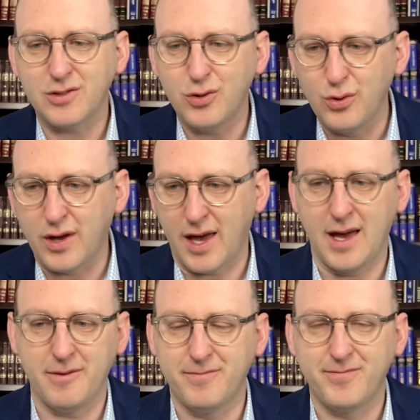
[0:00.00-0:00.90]
Who
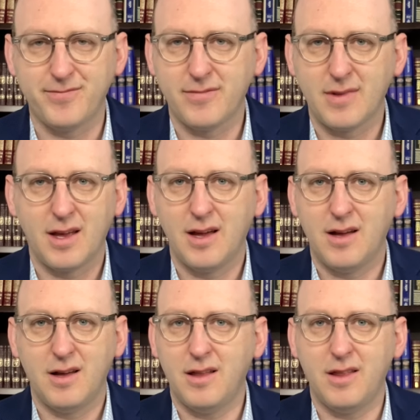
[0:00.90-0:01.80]
came?
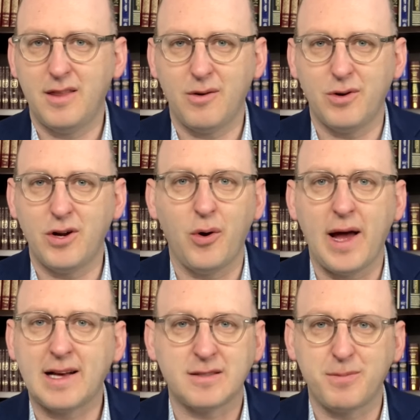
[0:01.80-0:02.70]
there were no
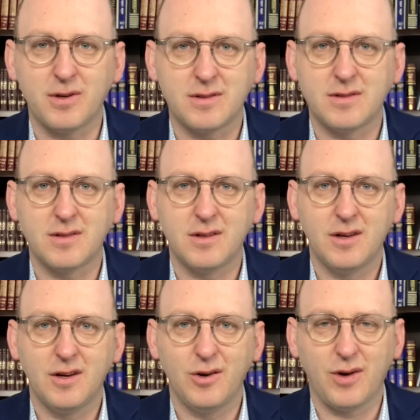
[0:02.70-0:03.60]
experts
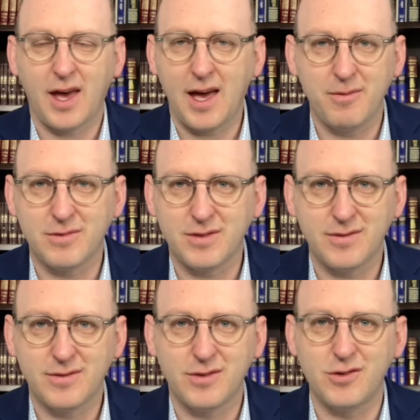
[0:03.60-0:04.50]
who came
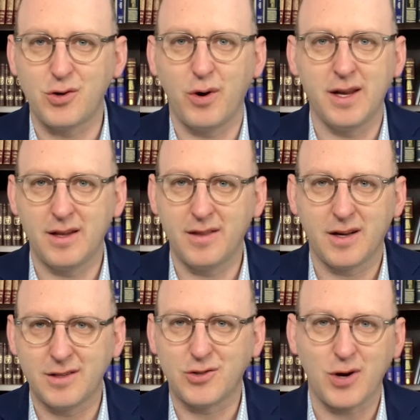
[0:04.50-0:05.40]
to, to join in the
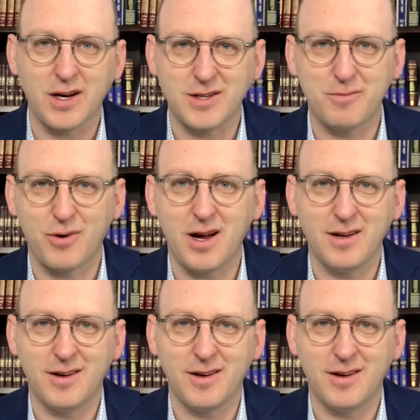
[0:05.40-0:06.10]
construction pro,